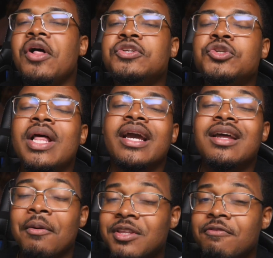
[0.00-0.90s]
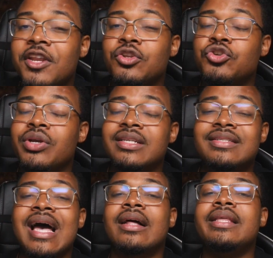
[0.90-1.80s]
And I'll also do like an update video to show you guys
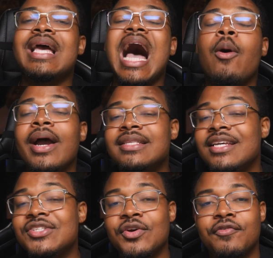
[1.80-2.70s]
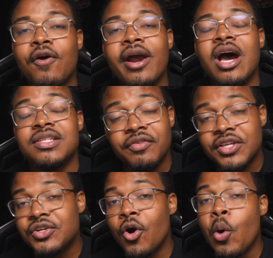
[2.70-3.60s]
exactly how I did so far and how's
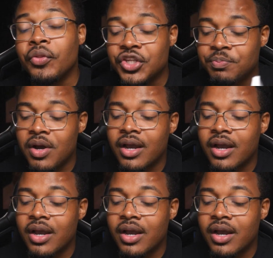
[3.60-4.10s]
everything going with this